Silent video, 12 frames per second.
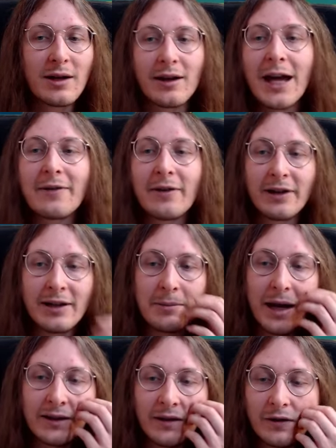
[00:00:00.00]
live arena
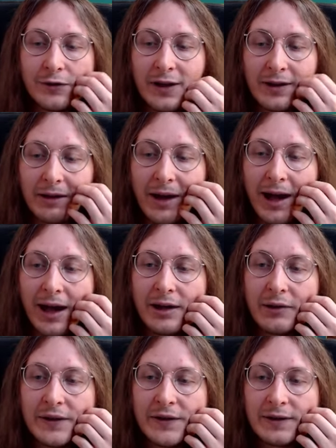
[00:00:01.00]
battles that I've had
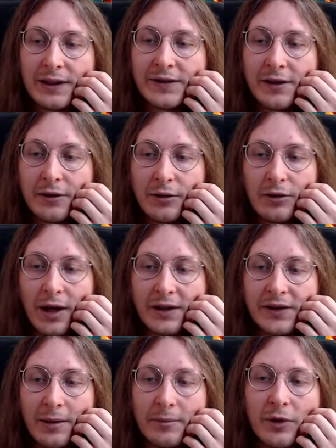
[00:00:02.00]
recently. These are good
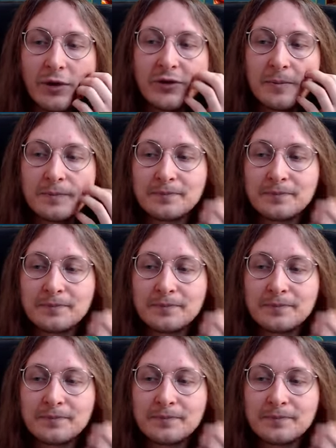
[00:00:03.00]
examples.